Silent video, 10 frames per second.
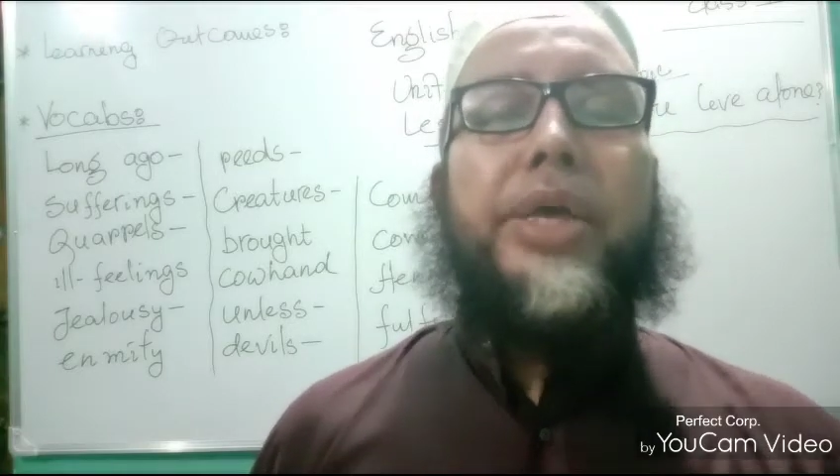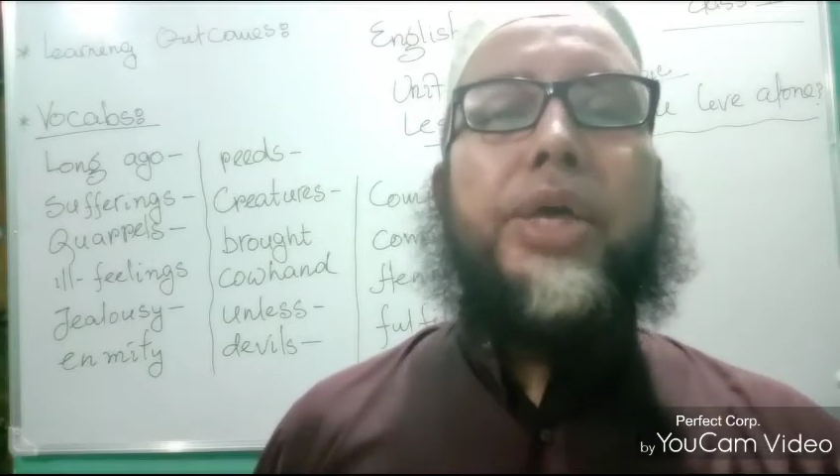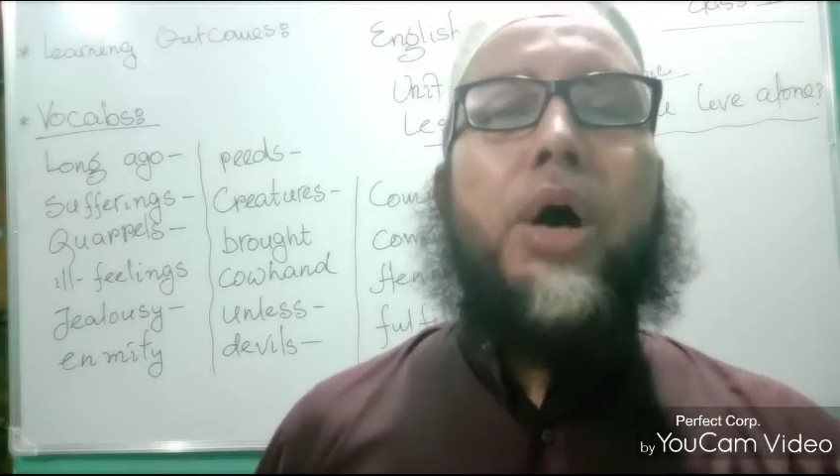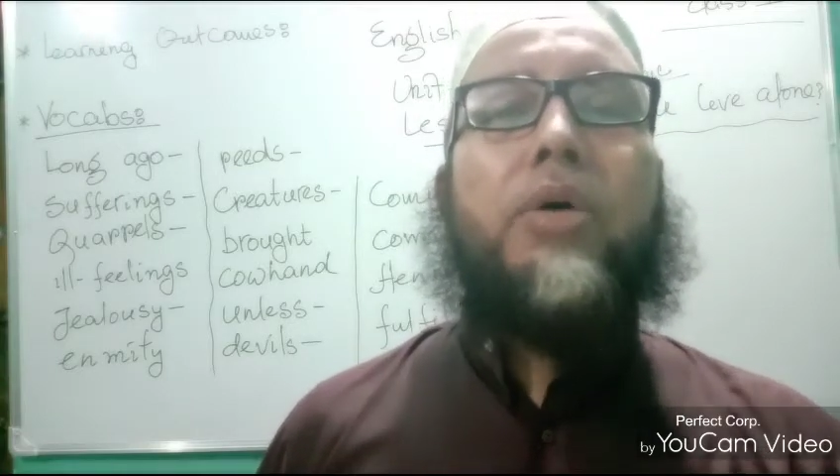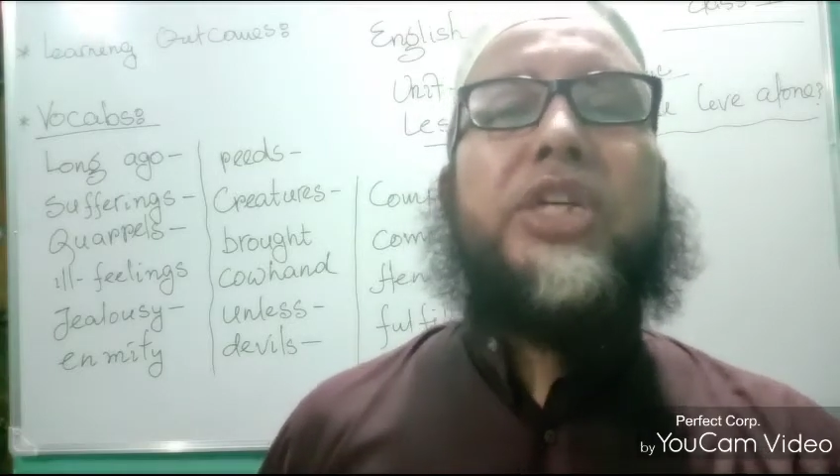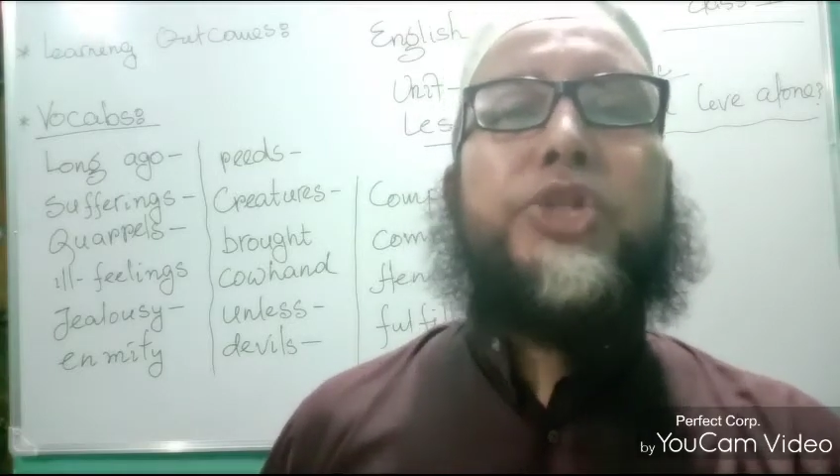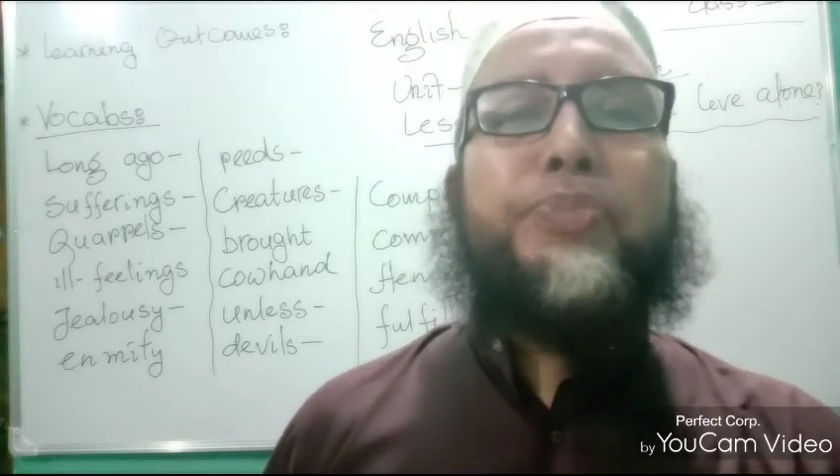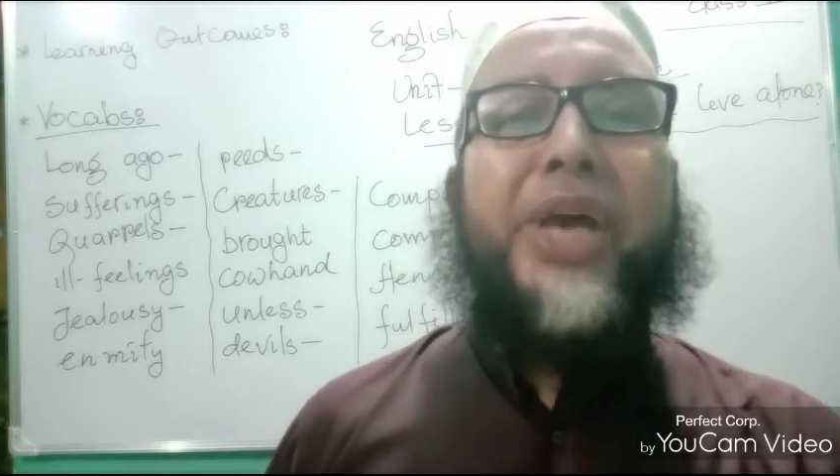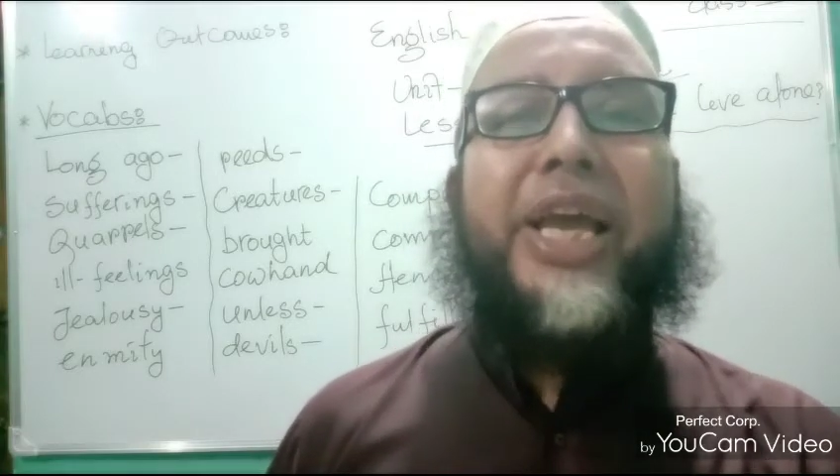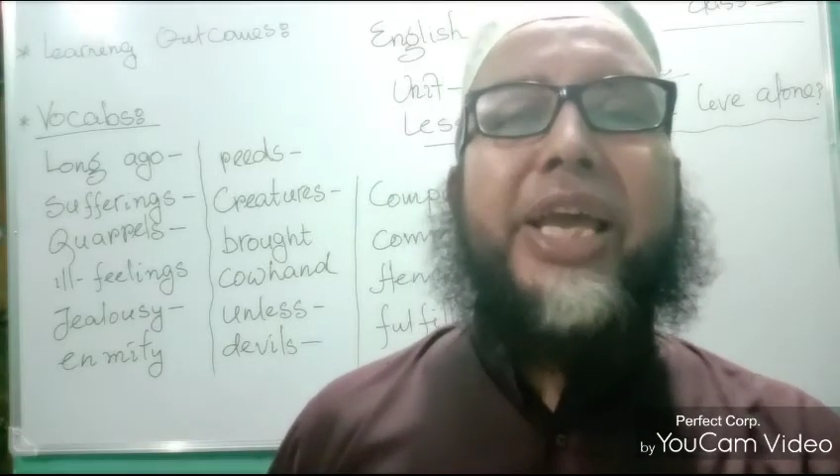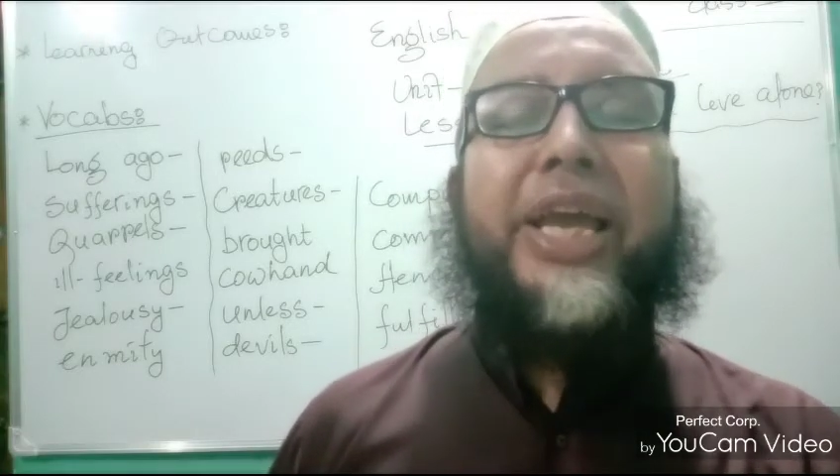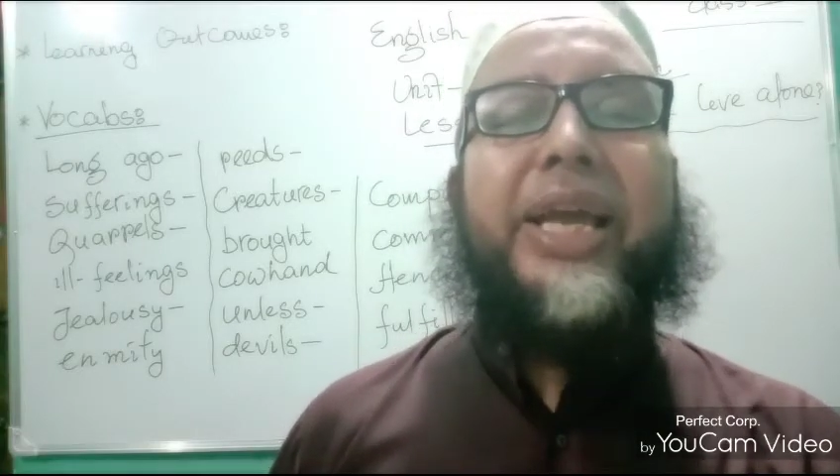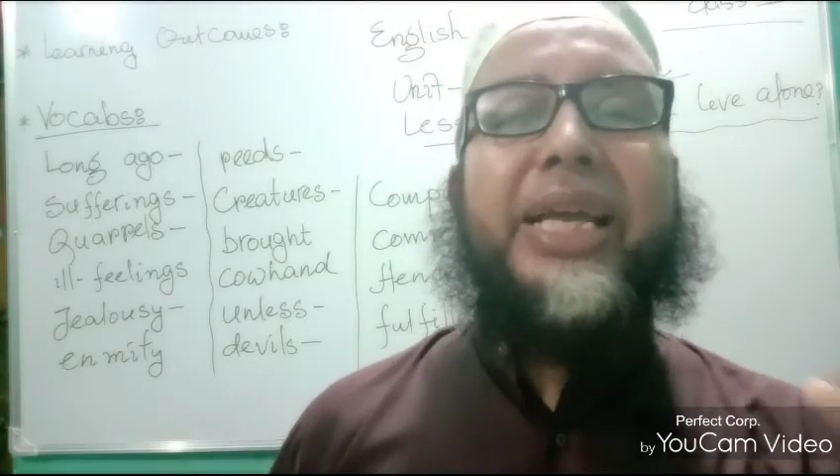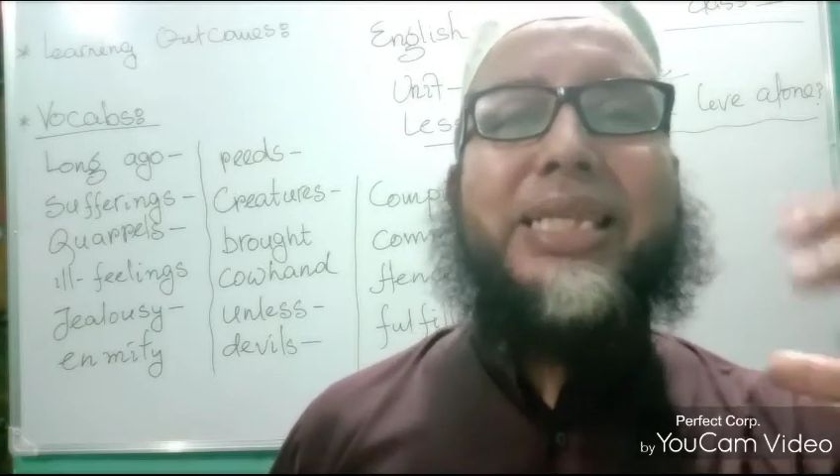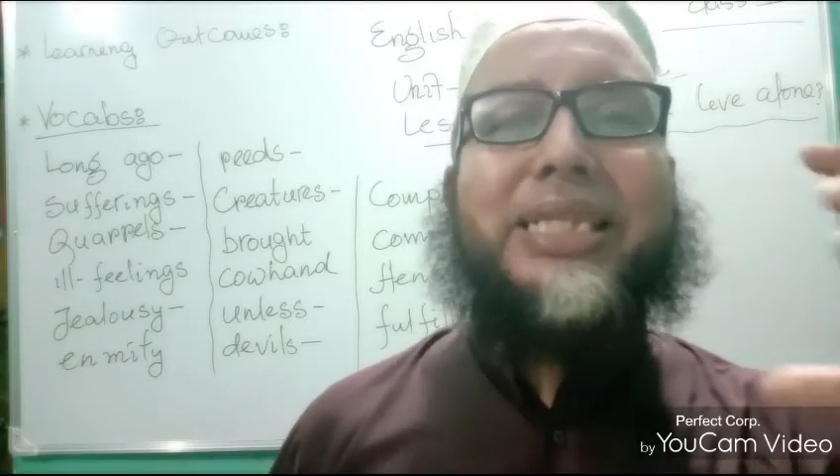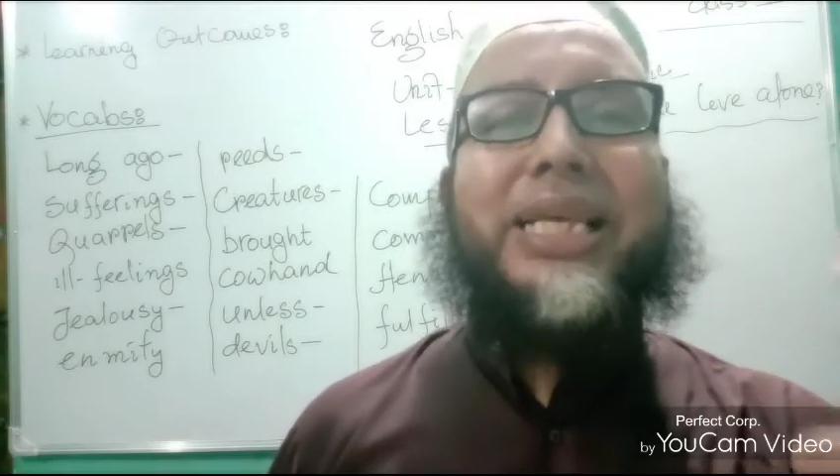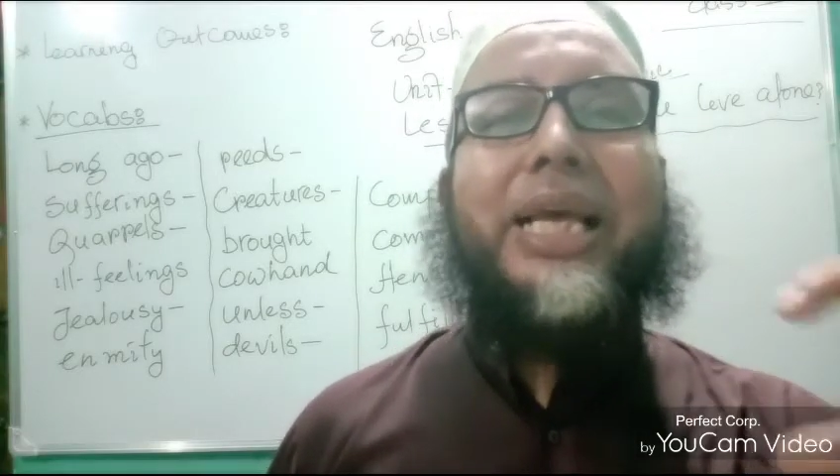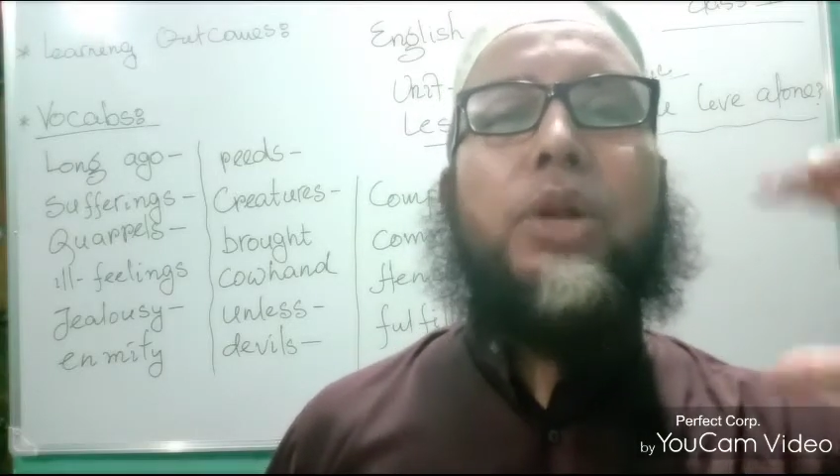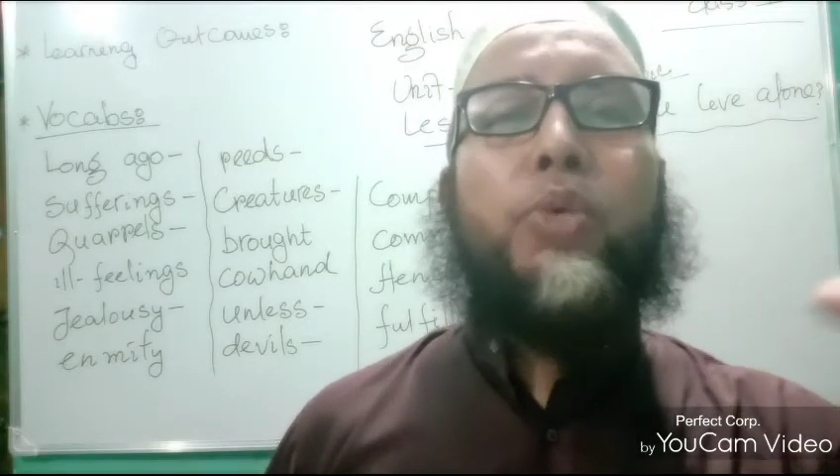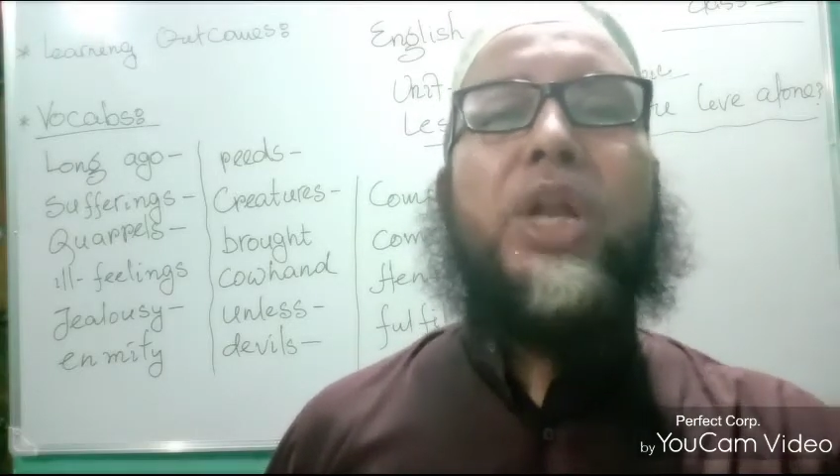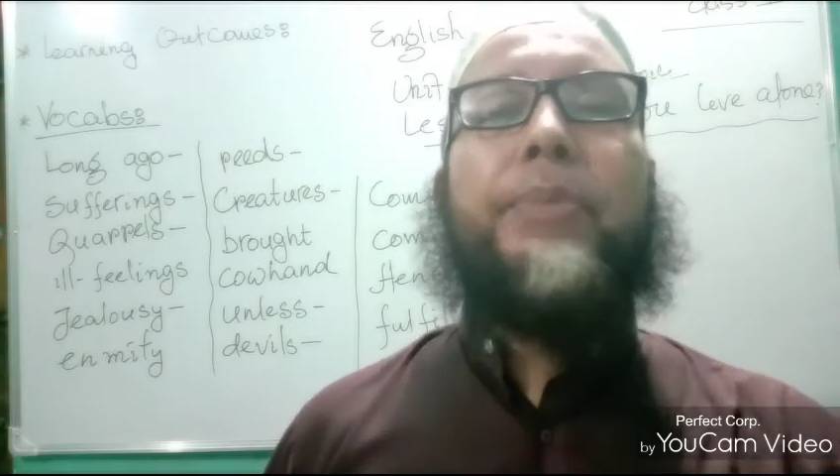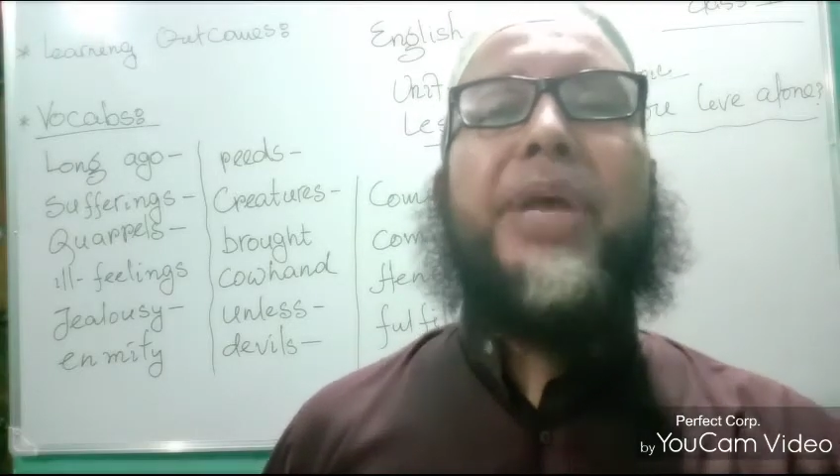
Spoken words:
your speaking skill will